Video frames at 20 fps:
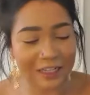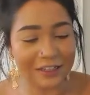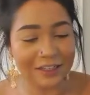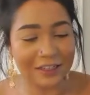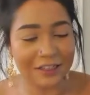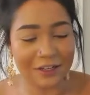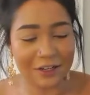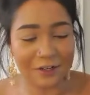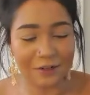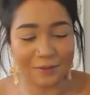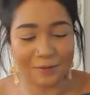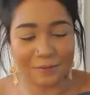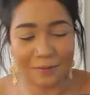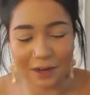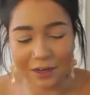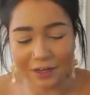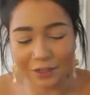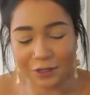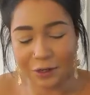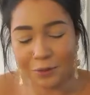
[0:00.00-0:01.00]
use
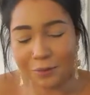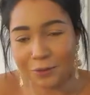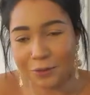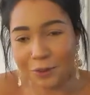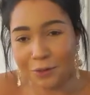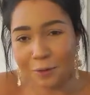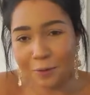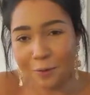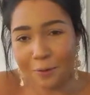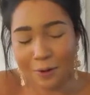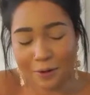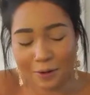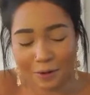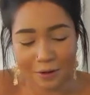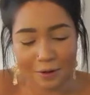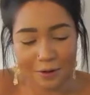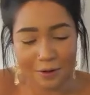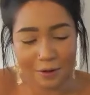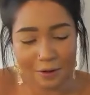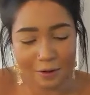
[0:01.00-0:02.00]
my Topshop
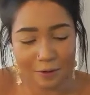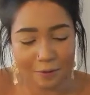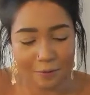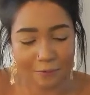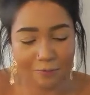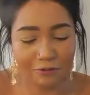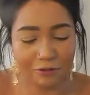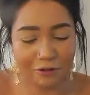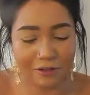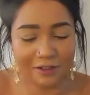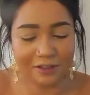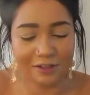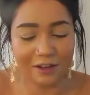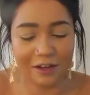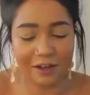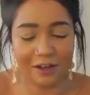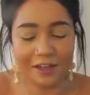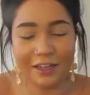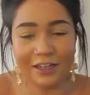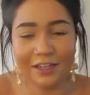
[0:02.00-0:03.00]

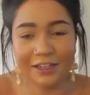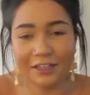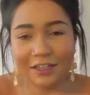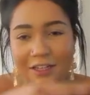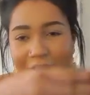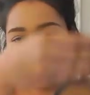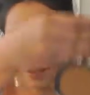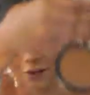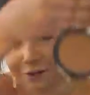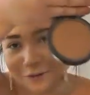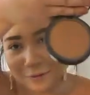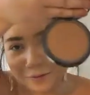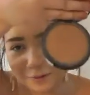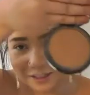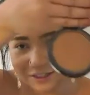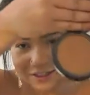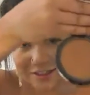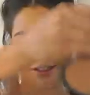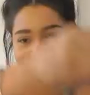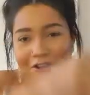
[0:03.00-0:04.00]
bronzer in Salute
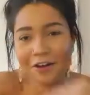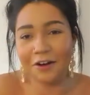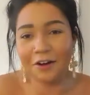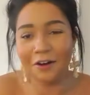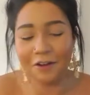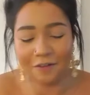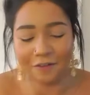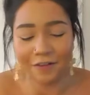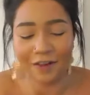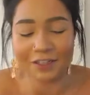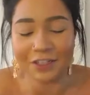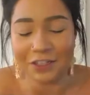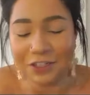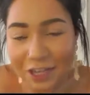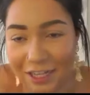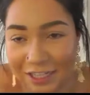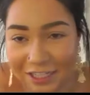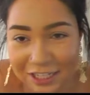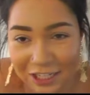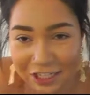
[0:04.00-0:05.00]
to start off as a
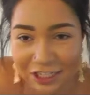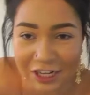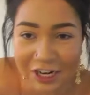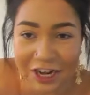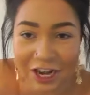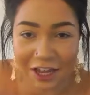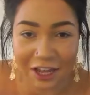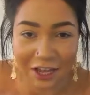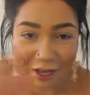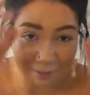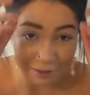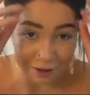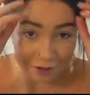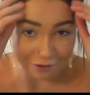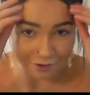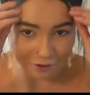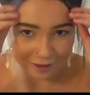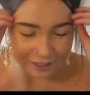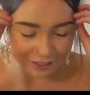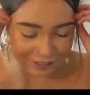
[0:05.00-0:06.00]
transition colour in my
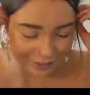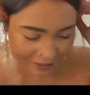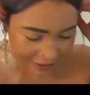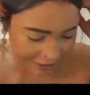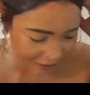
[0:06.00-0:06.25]
crease.